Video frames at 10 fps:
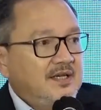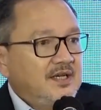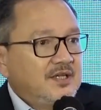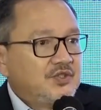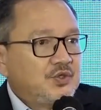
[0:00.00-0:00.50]

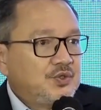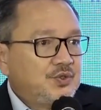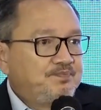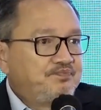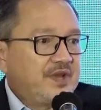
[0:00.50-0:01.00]

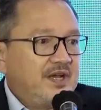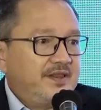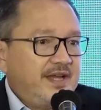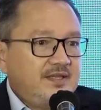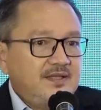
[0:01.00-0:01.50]
So
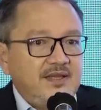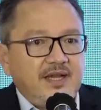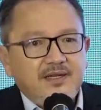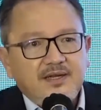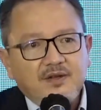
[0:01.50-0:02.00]

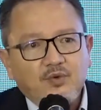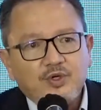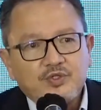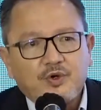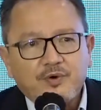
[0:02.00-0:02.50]
that
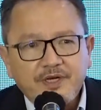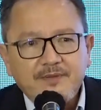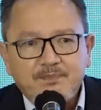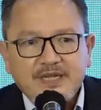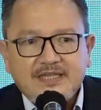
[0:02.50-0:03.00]
was already
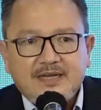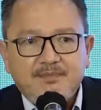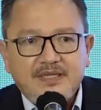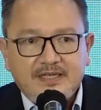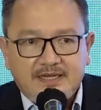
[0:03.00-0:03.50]
picked up
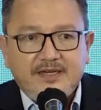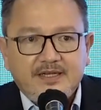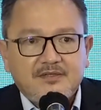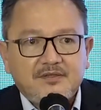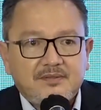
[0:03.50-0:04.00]
in the
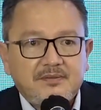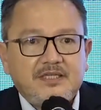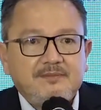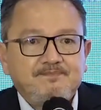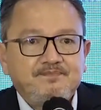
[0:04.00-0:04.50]
clinical
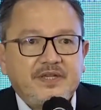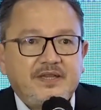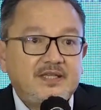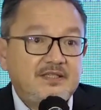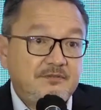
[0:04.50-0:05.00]
3. And
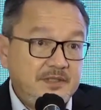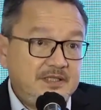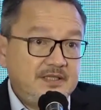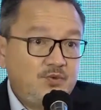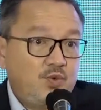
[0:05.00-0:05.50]
that's the
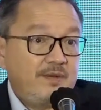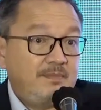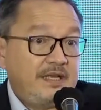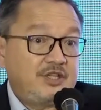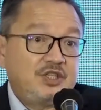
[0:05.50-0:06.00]
reason why
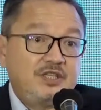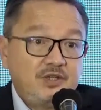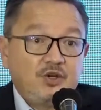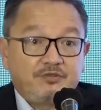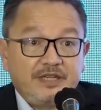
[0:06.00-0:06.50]
Malaysia did
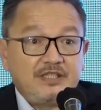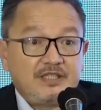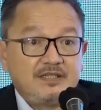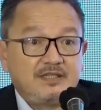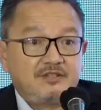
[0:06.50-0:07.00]
not
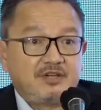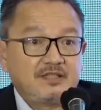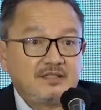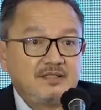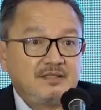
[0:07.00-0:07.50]
register the
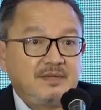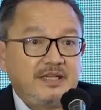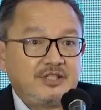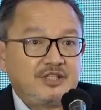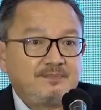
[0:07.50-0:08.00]
drug in
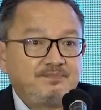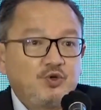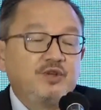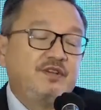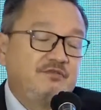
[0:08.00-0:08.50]
Malaysia.
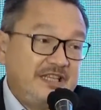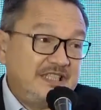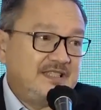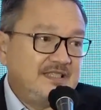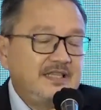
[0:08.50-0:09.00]
Or if it
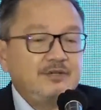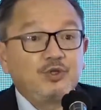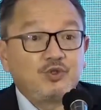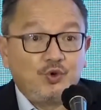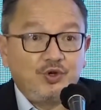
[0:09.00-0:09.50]
registered it
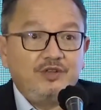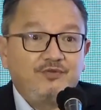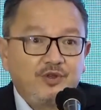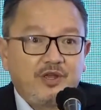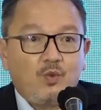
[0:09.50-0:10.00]
was only
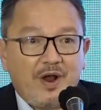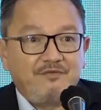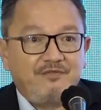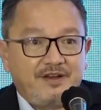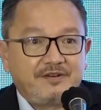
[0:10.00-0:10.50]
for that
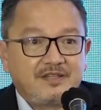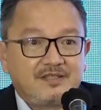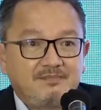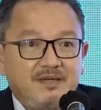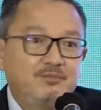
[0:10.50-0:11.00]
one
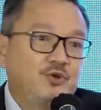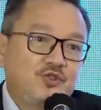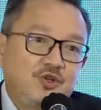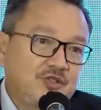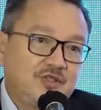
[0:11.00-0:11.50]
variant. But most
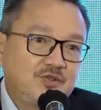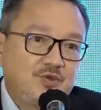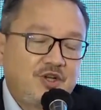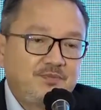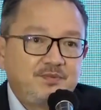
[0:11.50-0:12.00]
doctors
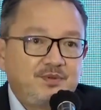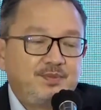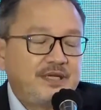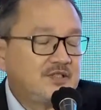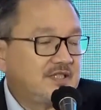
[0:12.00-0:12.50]
would not be
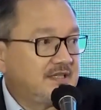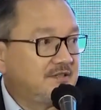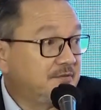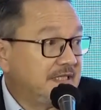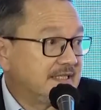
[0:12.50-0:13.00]
prepared to take
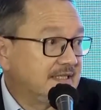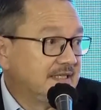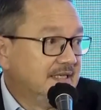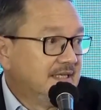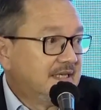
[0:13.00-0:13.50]
the risk
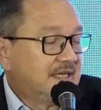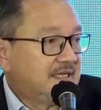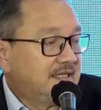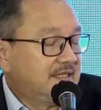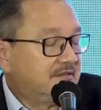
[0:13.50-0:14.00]

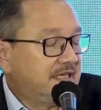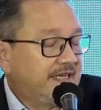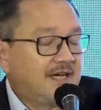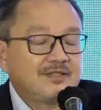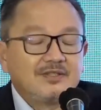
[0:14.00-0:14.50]
in
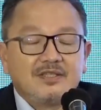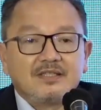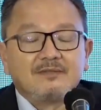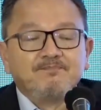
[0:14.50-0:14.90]
regards to this.